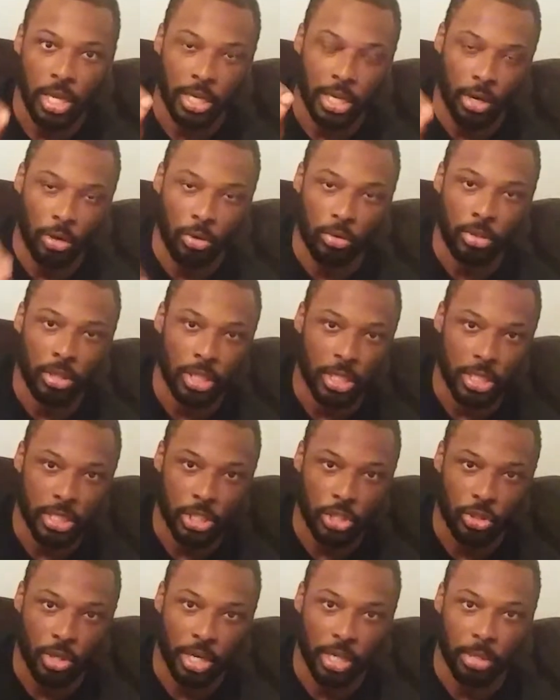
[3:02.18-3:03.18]
Not only is it
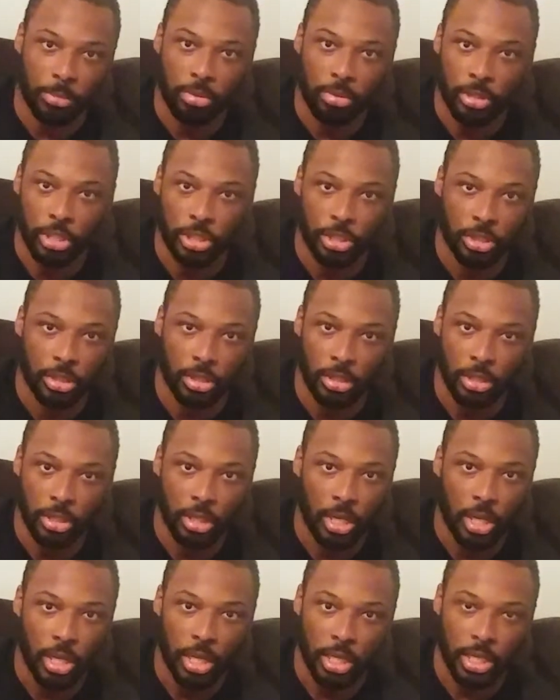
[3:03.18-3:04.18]
trying to push sugar
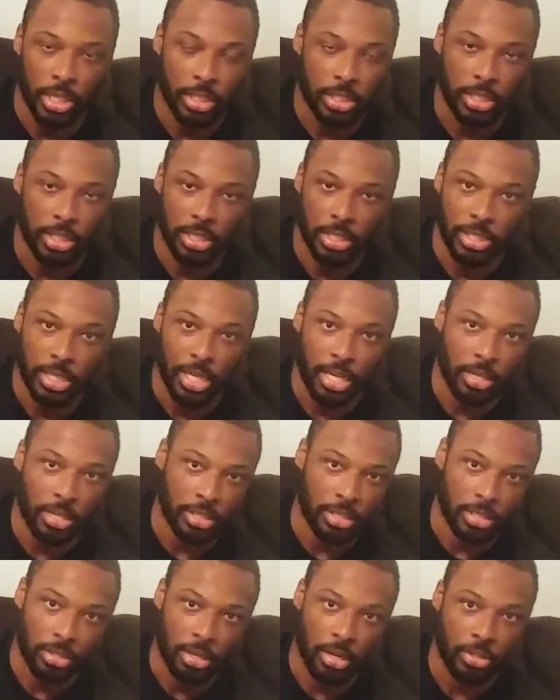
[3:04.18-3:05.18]
into the cells,
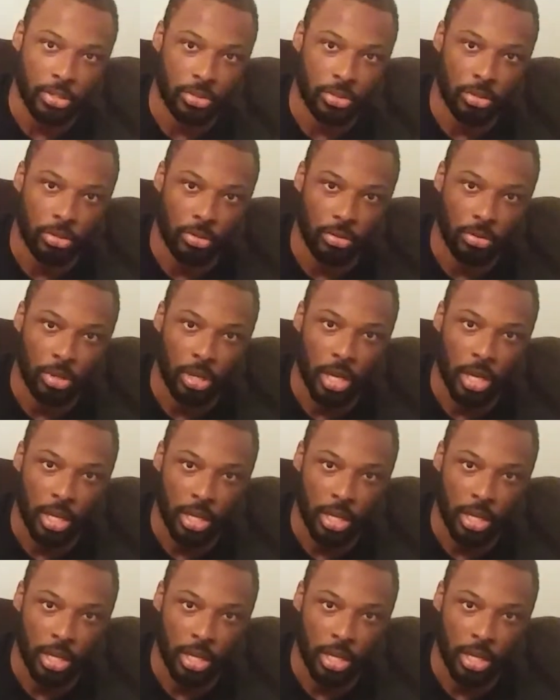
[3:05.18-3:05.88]
it's also